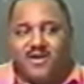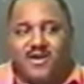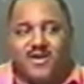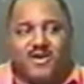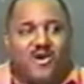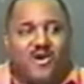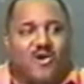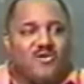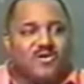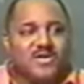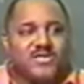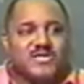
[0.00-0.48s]

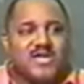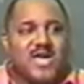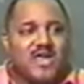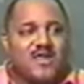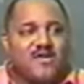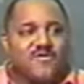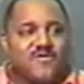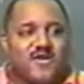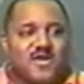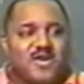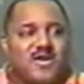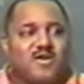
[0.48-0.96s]
and all this
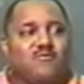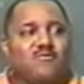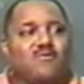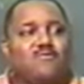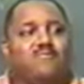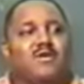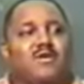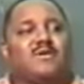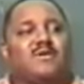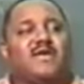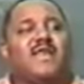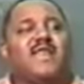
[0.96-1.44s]
kind of thing, he
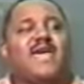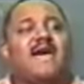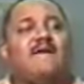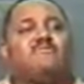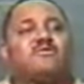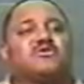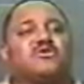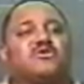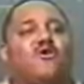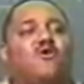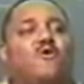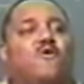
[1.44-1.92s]
remember now
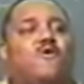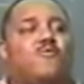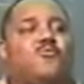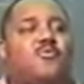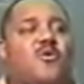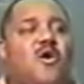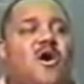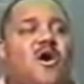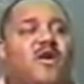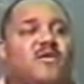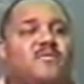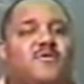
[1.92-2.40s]
that was the whole
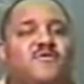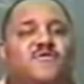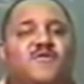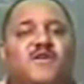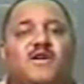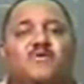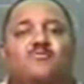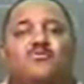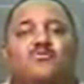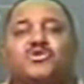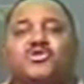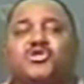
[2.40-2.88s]
part of the
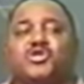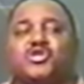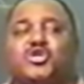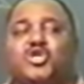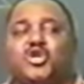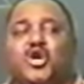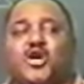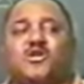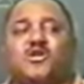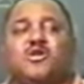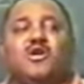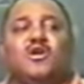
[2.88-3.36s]
thing was to
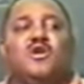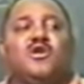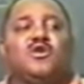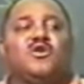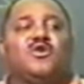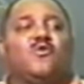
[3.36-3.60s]
shut